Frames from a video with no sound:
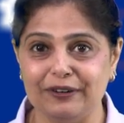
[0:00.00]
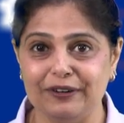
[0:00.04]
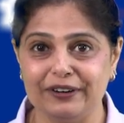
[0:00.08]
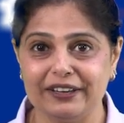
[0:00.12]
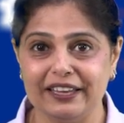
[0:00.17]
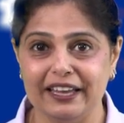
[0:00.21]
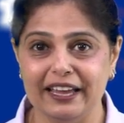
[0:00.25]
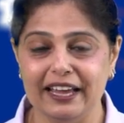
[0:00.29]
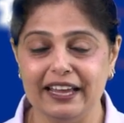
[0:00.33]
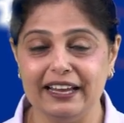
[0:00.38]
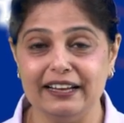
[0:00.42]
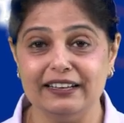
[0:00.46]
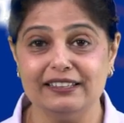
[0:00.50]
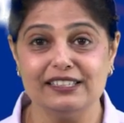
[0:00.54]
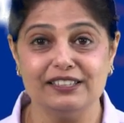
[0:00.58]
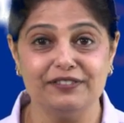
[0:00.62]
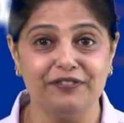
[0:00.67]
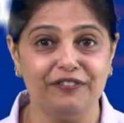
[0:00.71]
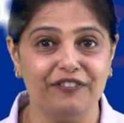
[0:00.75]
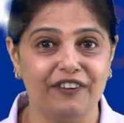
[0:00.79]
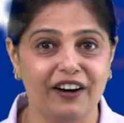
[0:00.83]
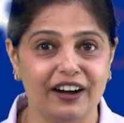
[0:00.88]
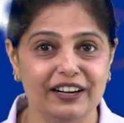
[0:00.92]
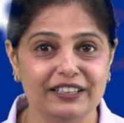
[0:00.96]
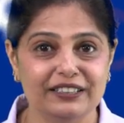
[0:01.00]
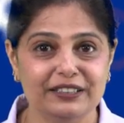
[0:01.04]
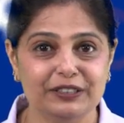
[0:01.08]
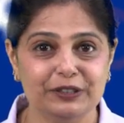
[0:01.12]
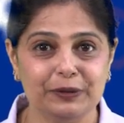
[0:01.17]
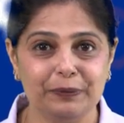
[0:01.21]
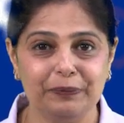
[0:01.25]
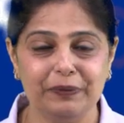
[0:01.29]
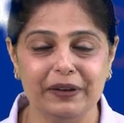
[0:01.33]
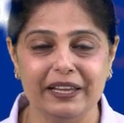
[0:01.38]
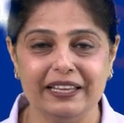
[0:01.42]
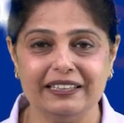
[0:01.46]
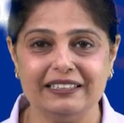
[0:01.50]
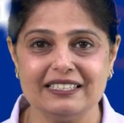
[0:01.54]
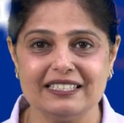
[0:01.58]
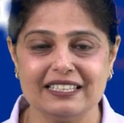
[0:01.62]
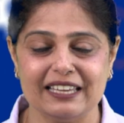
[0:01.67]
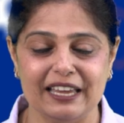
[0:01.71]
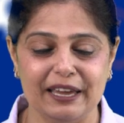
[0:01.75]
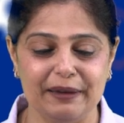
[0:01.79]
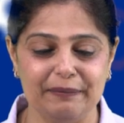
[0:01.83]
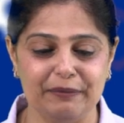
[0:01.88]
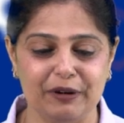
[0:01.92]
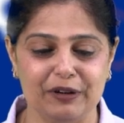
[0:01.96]
Okay? It's fun to play this
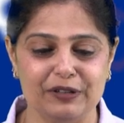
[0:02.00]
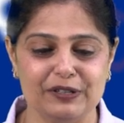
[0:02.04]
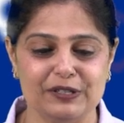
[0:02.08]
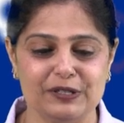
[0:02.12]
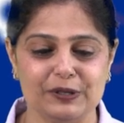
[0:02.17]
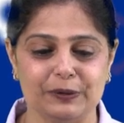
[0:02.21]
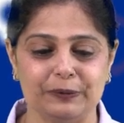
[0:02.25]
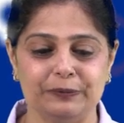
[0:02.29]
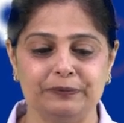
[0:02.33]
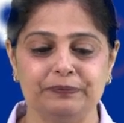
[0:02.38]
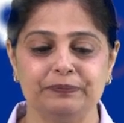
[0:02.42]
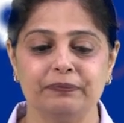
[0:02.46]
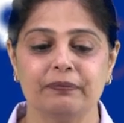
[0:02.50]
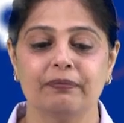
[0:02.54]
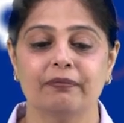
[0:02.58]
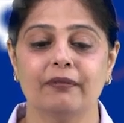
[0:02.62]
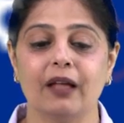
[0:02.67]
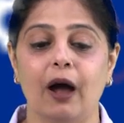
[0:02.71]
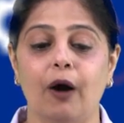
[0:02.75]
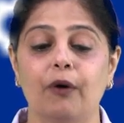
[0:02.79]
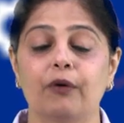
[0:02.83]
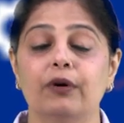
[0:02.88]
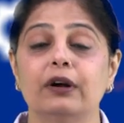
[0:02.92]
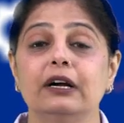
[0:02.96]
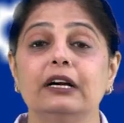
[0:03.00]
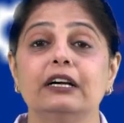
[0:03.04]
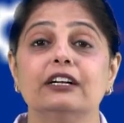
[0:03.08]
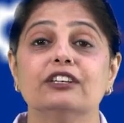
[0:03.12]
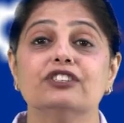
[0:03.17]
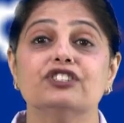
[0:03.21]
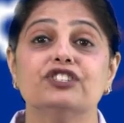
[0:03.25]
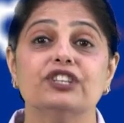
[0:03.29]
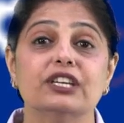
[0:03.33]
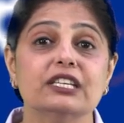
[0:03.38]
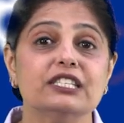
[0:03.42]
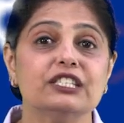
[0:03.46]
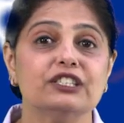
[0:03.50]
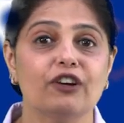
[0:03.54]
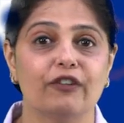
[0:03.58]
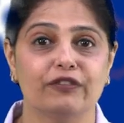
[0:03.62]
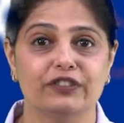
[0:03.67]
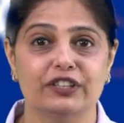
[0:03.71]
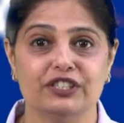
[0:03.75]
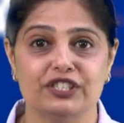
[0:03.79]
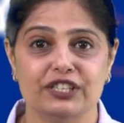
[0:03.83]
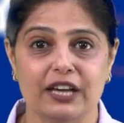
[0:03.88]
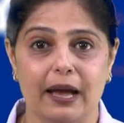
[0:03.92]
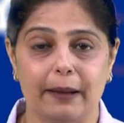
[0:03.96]
game also. Now, gist
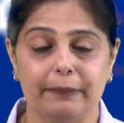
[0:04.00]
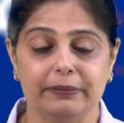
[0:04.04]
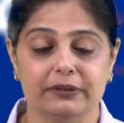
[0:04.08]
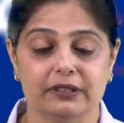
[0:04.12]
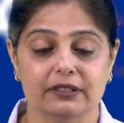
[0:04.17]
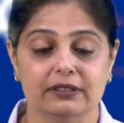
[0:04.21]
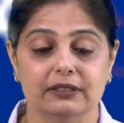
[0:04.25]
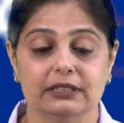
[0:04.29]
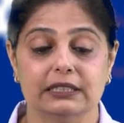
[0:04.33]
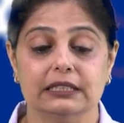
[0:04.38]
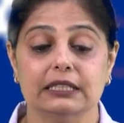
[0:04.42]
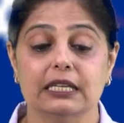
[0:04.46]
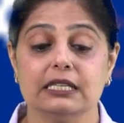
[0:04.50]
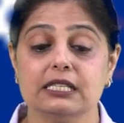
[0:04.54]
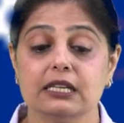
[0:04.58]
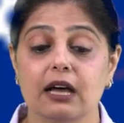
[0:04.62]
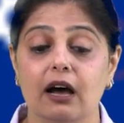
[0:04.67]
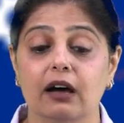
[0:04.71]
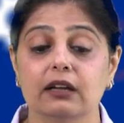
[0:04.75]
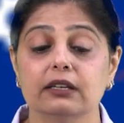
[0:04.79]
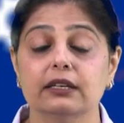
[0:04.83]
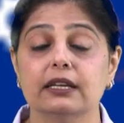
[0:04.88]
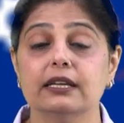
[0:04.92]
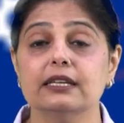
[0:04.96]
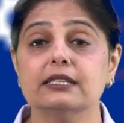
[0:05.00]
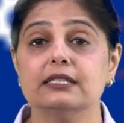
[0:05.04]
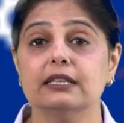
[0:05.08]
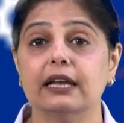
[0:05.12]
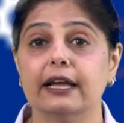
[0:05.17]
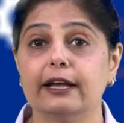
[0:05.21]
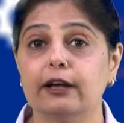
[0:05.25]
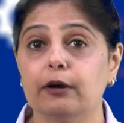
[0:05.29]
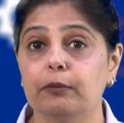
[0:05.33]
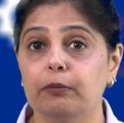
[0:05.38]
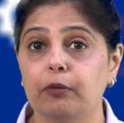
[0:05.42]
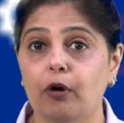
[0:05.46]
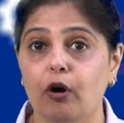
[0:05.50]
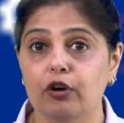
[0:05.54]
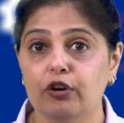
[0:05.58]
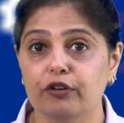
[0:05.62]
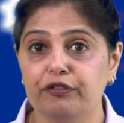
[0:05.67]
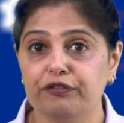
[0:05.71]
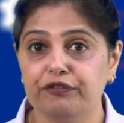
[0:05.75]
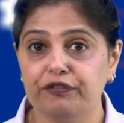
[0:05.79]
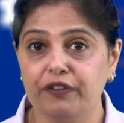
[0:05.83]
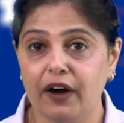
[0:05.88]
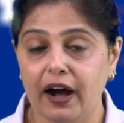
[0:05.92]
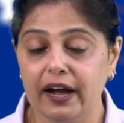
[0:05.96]
of the chapter. The sun is like a ball
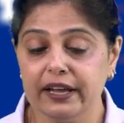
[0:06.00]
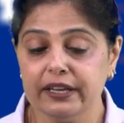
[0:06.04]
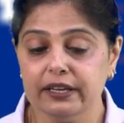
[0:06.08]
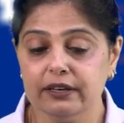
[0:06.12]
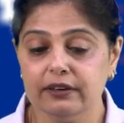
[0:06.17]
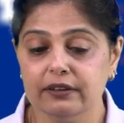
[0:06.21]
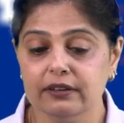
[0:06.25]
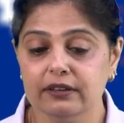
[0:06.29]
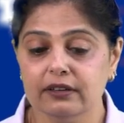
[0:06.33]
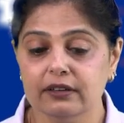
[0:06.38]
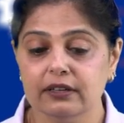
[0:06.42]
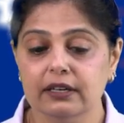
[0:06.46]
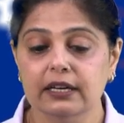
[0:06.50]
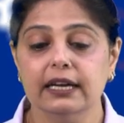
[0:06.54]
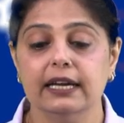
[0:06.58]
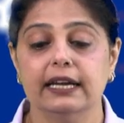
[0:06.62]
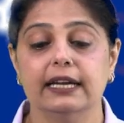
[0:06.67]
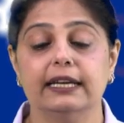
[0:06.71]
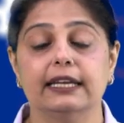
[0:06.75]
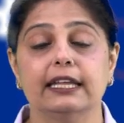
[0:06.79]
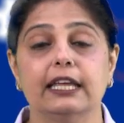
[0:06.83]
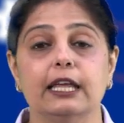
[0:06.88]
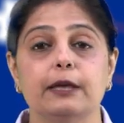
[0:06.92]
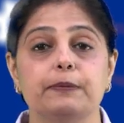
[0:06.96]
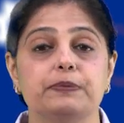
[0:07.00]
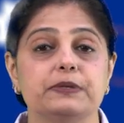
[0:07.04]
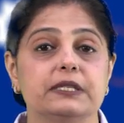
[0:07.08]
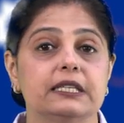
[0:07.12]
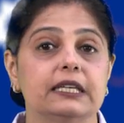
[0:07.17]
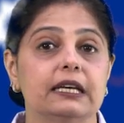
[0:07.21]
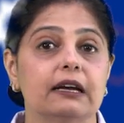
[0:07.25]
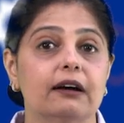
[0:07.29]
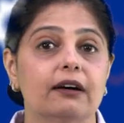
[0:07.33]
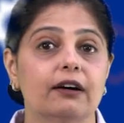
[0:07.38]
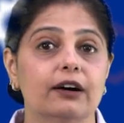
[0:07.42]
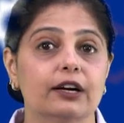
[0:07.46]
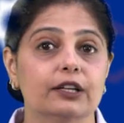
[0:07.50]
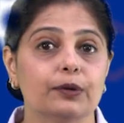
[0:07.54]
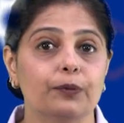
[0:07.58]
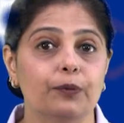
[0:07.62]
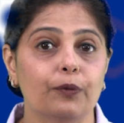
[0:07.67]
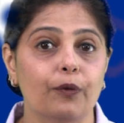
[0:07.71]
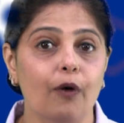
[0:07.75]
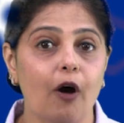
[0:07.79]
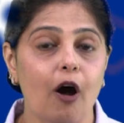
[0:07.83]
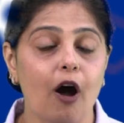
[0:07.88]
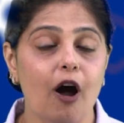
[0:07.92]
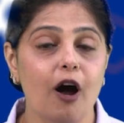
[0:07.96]
of fire. It keeps the earth
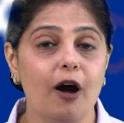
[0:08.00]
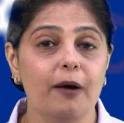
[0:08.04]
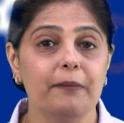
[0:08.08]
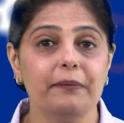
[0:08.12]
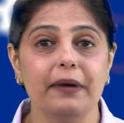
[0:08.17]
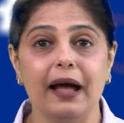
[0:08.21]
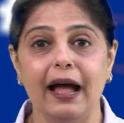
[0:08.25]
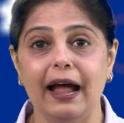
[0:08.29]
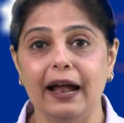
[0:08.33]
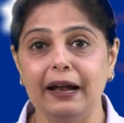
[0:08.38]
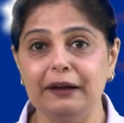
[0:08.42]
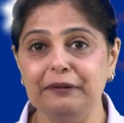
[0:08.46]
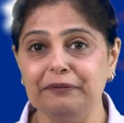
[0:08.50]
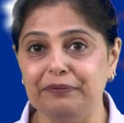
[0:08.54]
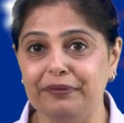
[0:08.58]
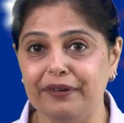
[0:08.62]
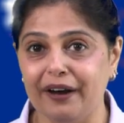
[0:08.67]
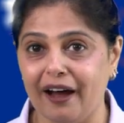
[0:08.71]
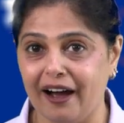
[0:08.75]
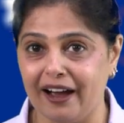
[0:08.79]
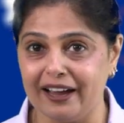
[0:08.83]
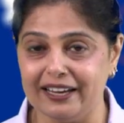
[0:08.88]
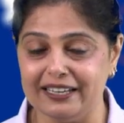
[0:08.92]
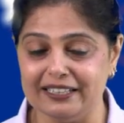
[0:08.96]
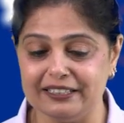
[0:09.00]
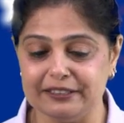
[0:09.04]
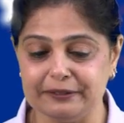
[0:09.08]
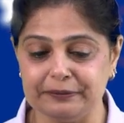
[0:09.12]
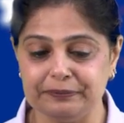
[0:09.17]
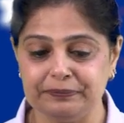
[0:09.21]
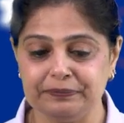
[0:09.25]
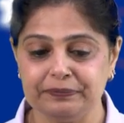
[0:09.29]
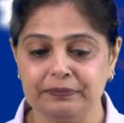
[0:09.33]
warm and bright.